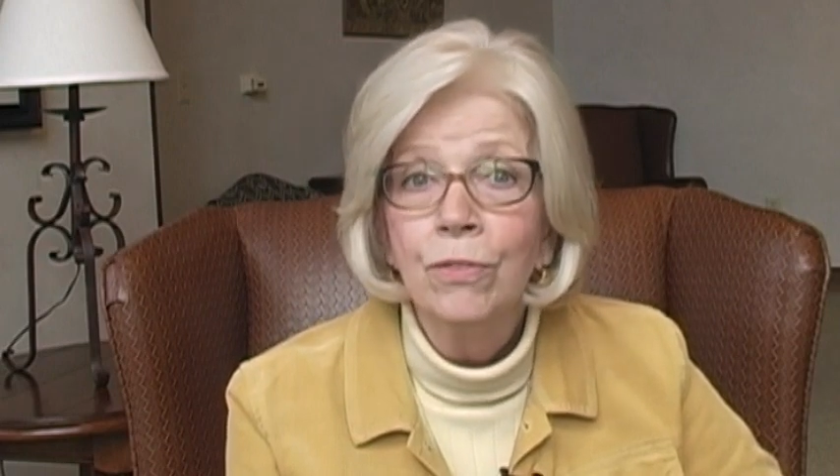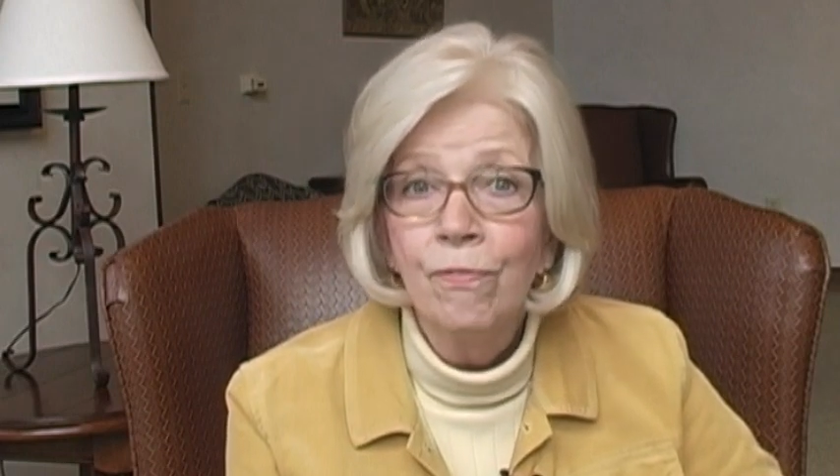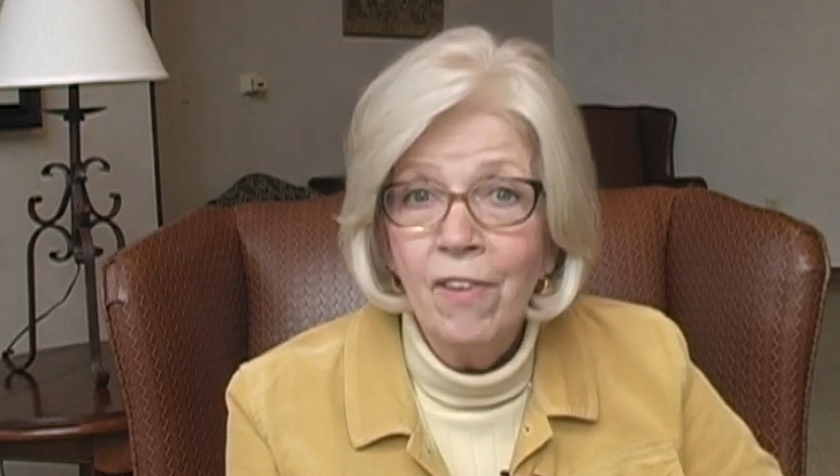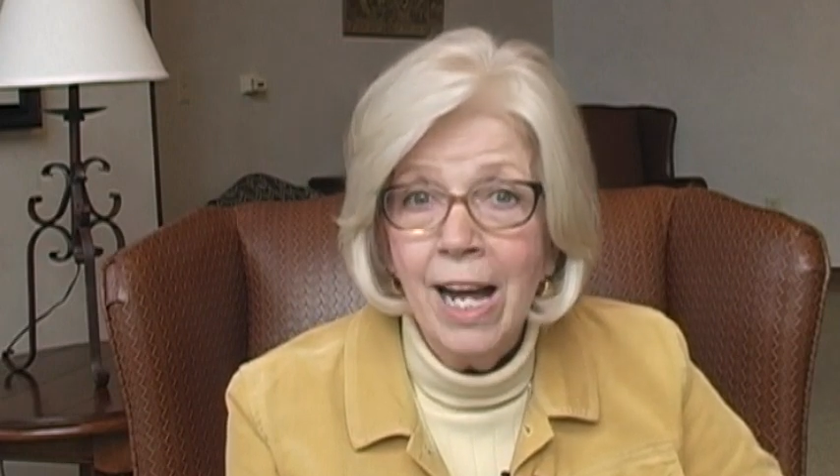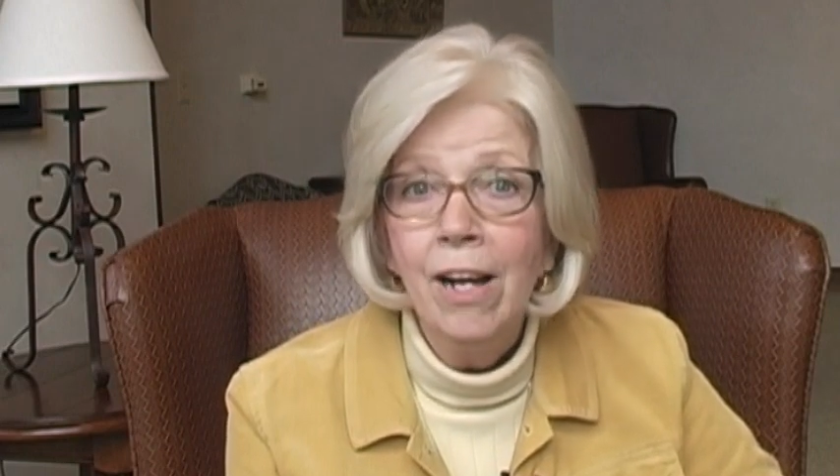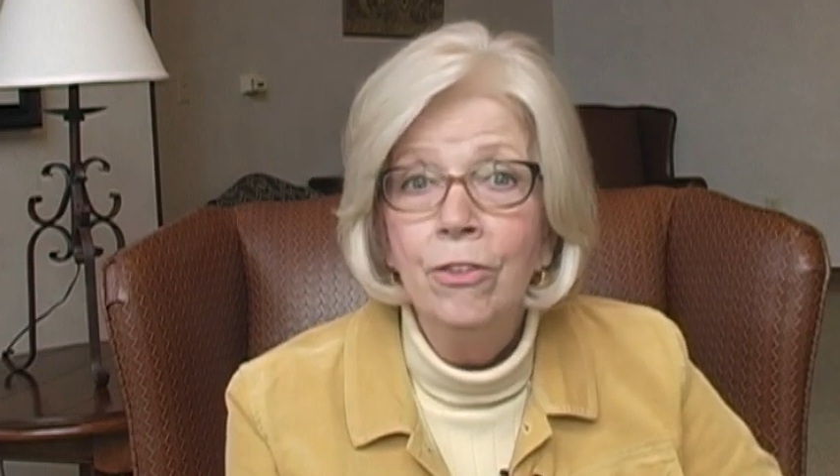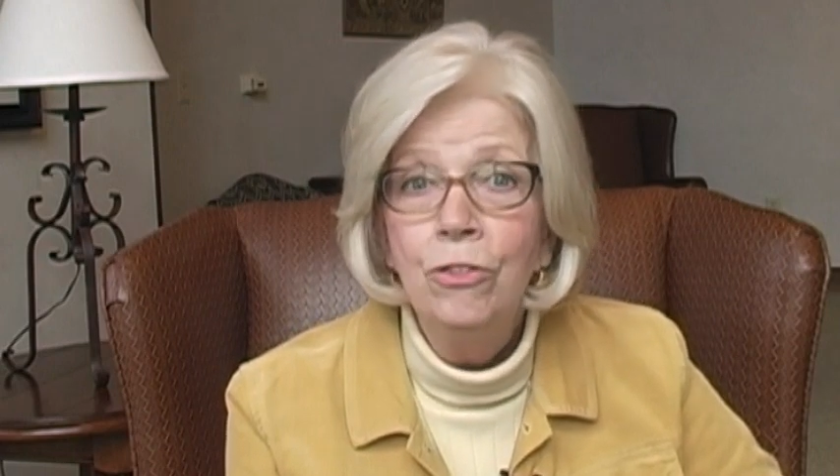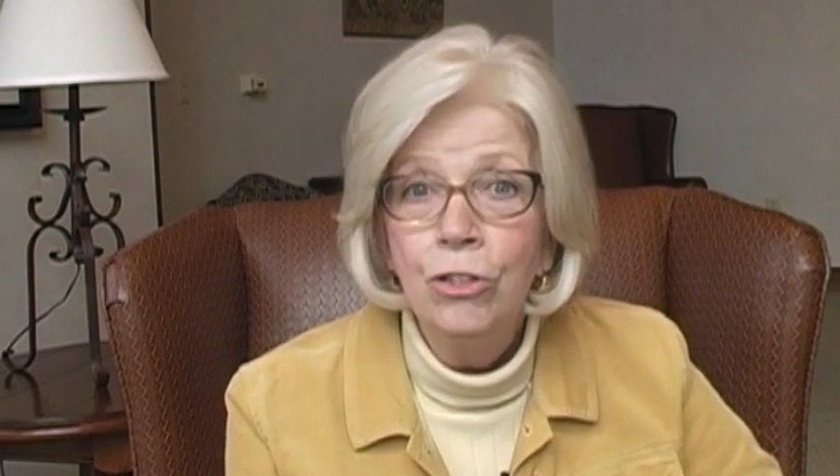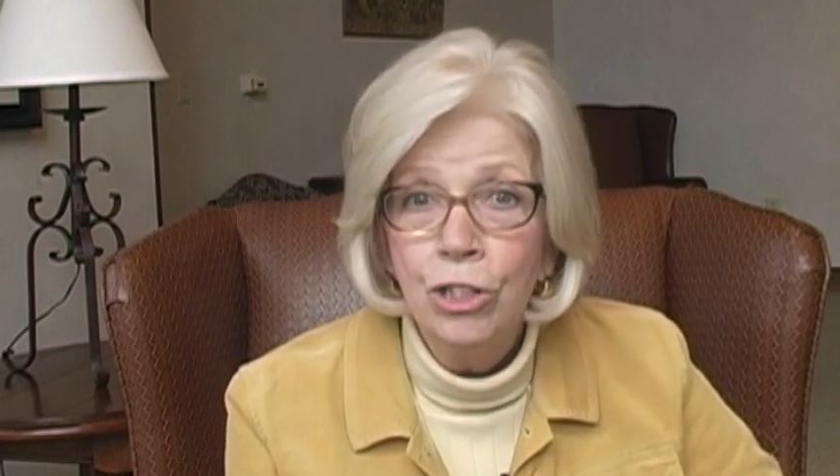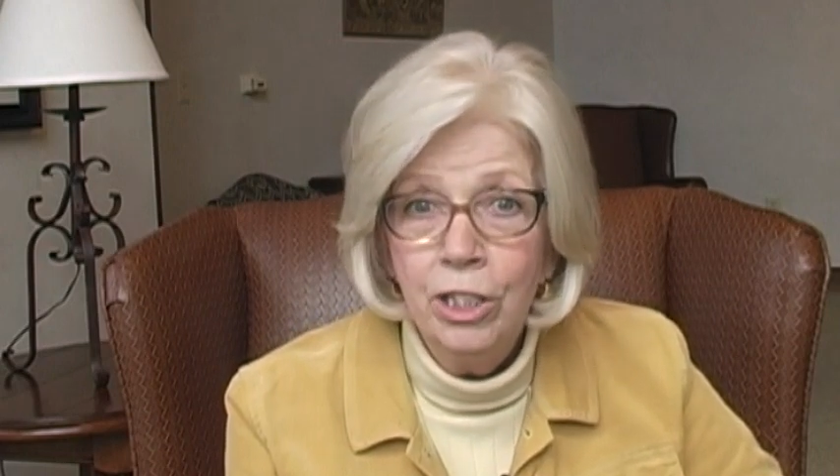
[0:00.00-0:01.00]

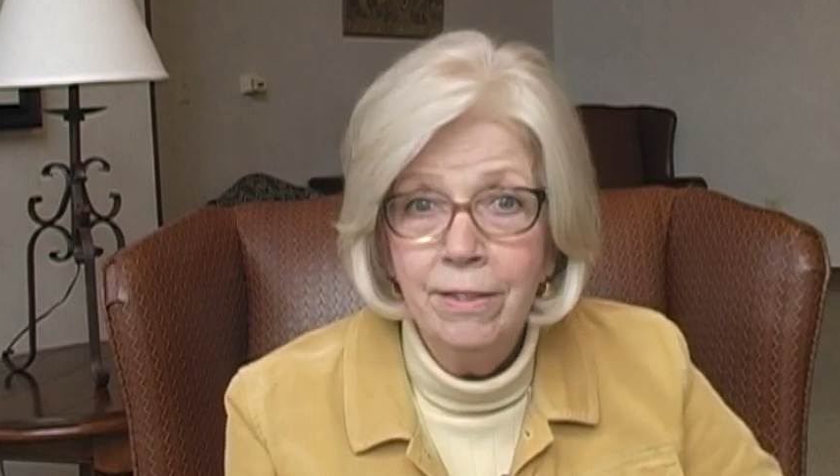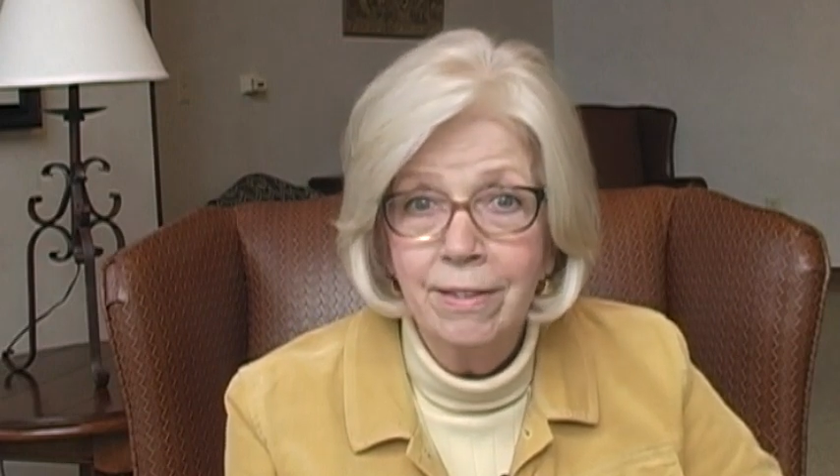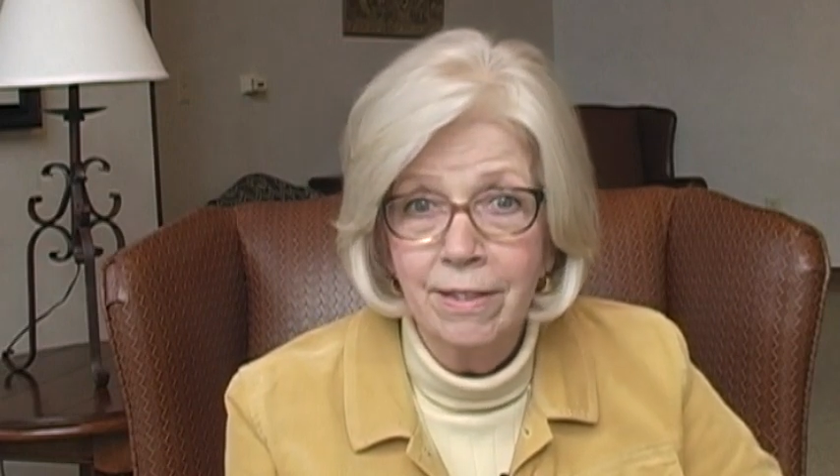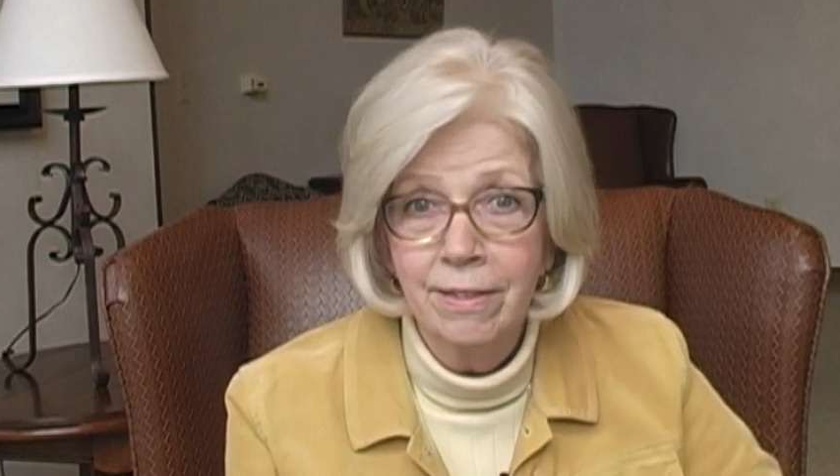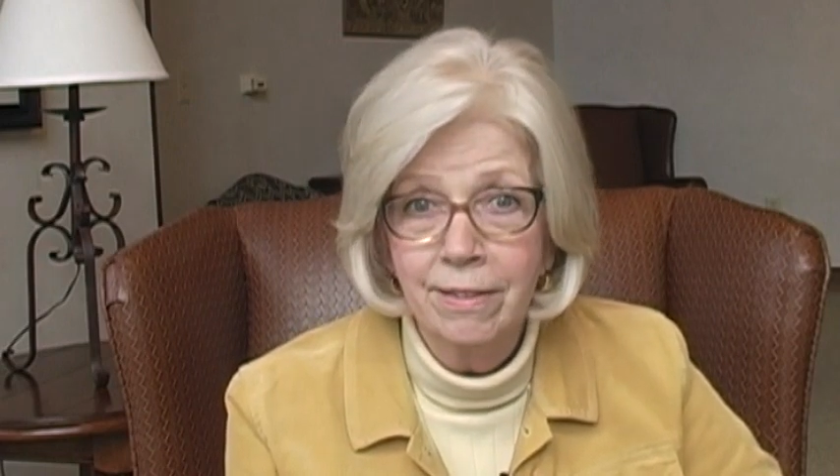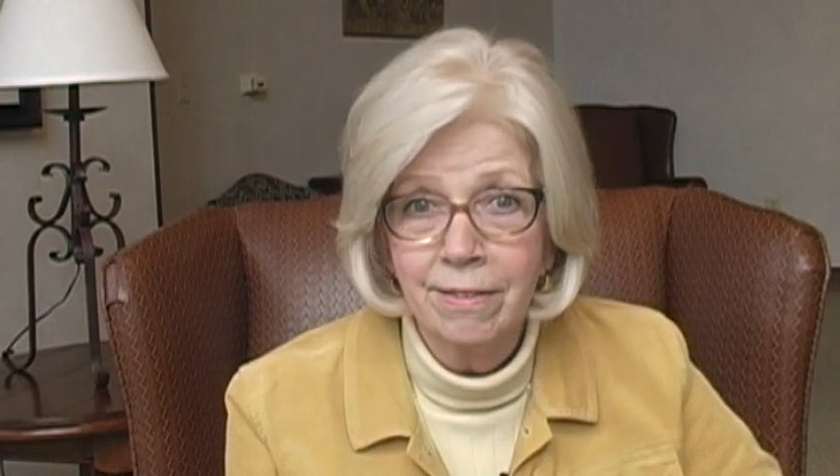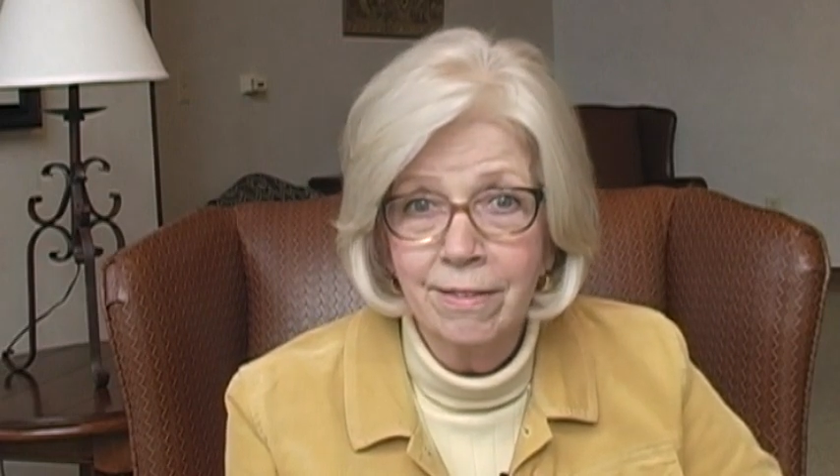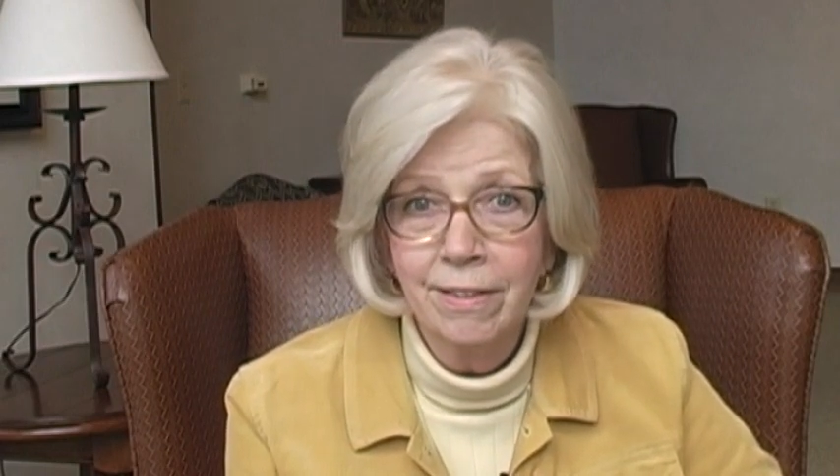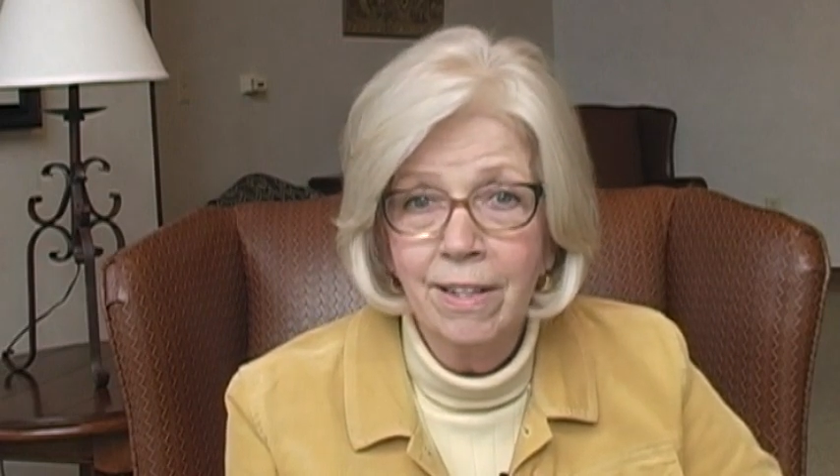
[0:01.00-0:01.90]
found Jesus.